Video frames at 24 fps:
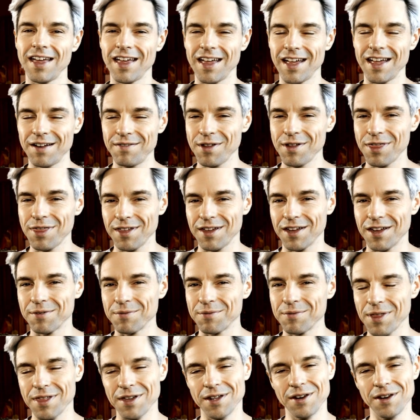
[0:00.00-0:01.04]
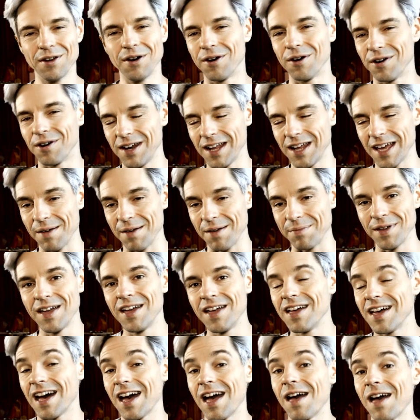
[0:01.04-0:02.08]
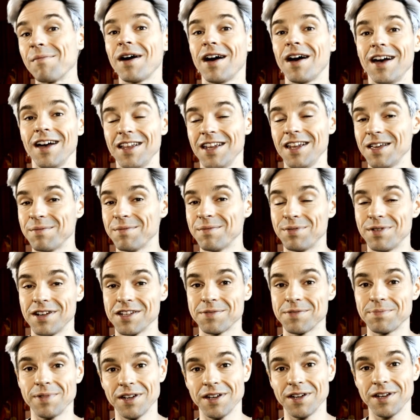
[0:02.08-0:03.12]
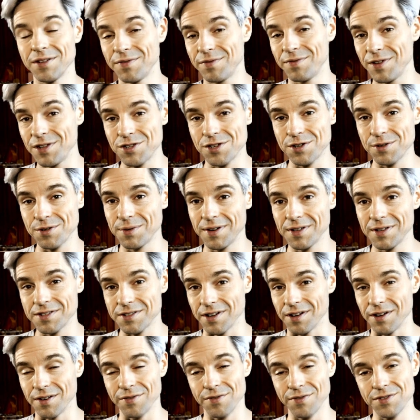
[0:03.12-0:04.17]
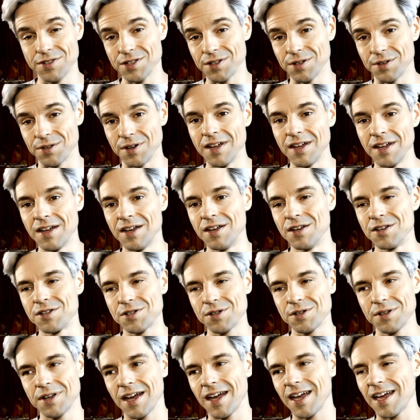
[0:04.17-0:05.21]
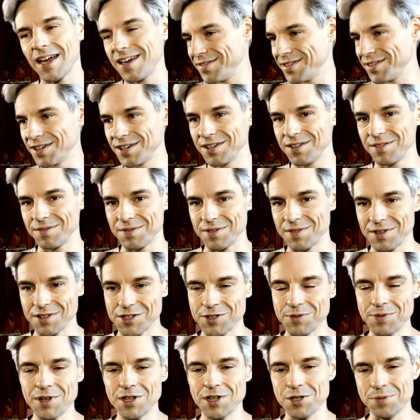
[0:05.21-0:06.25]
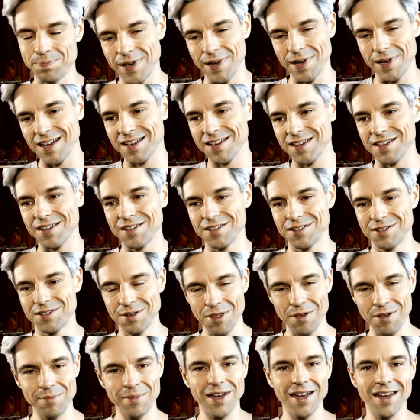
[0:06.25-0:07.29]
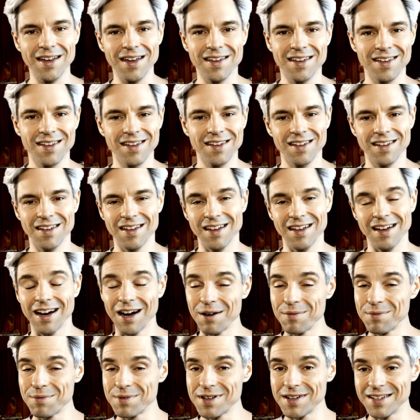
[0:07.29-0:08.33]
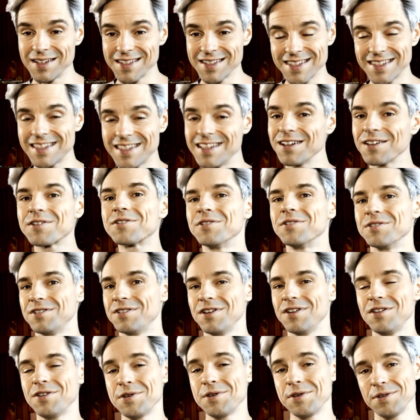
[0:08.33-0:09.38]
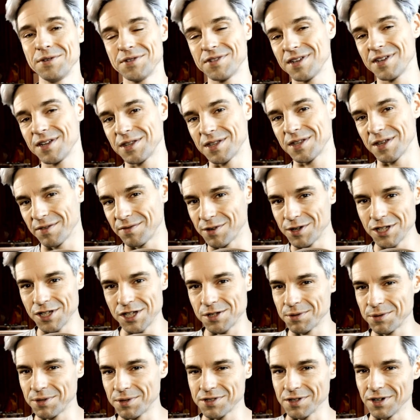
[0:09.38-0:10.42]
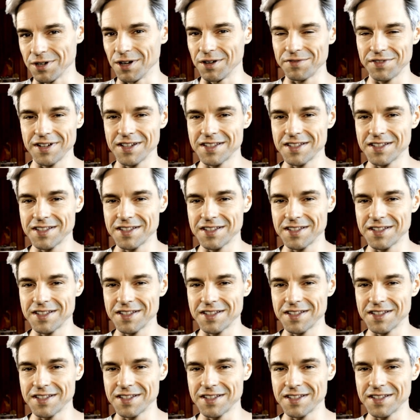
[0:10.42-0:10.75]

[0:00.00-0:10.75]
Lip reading: Everything within all app. I'm highly impressed by DaVinci Resolve. So should I ever switch back to the Mac, I will still continue using DaVinci Resolve.